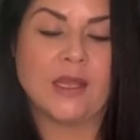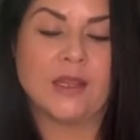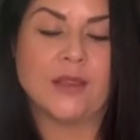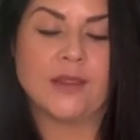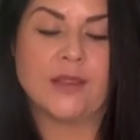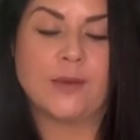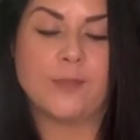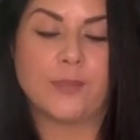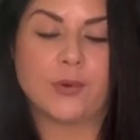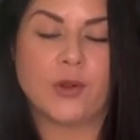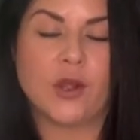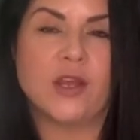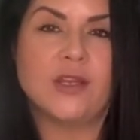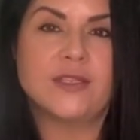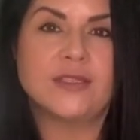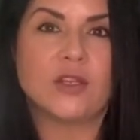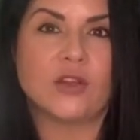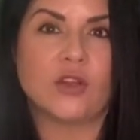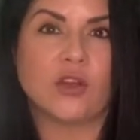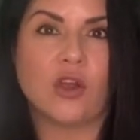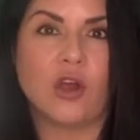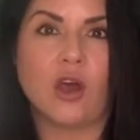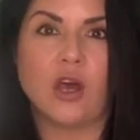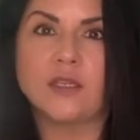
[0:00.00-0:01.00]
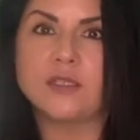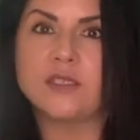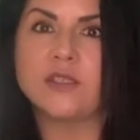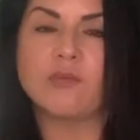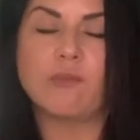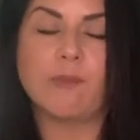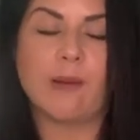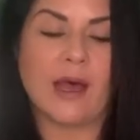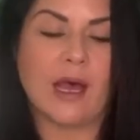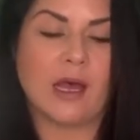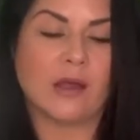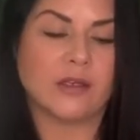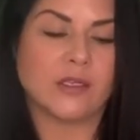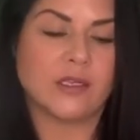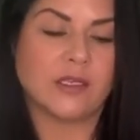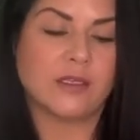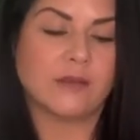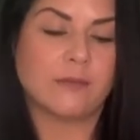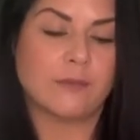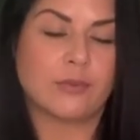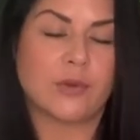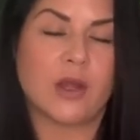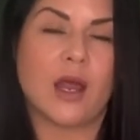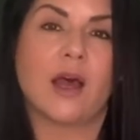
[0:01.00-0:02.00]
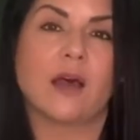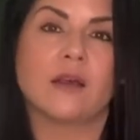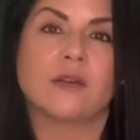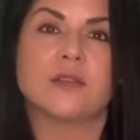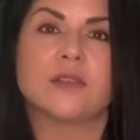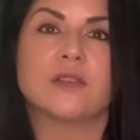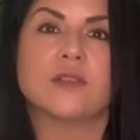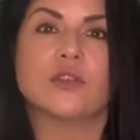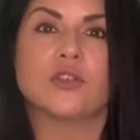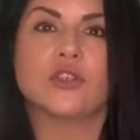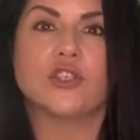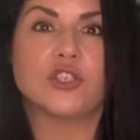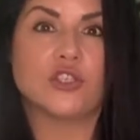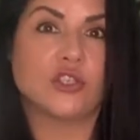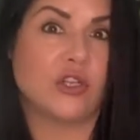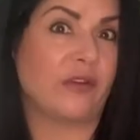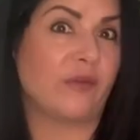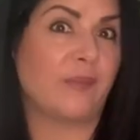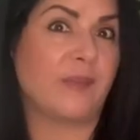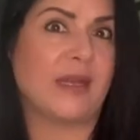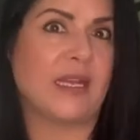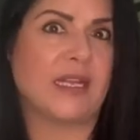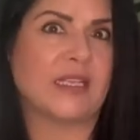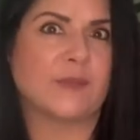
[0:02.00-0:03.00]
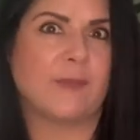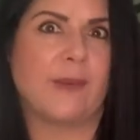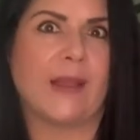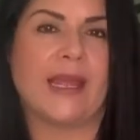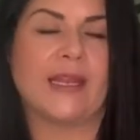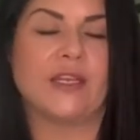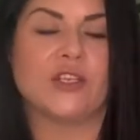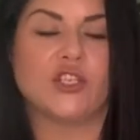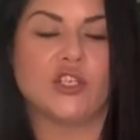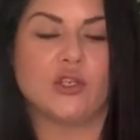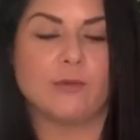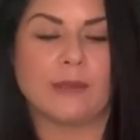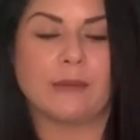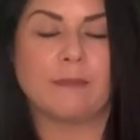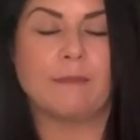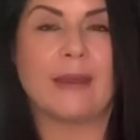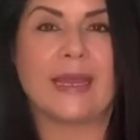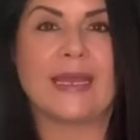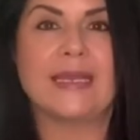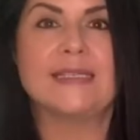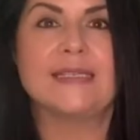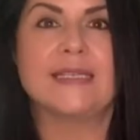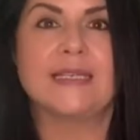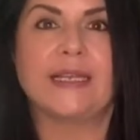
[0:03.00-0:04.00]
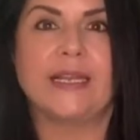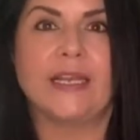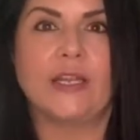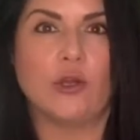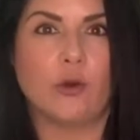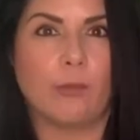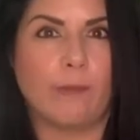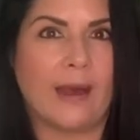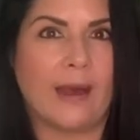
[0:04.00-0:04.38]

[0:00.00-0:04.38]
The pros and the cons of powder brows should have been explained to you, but basically your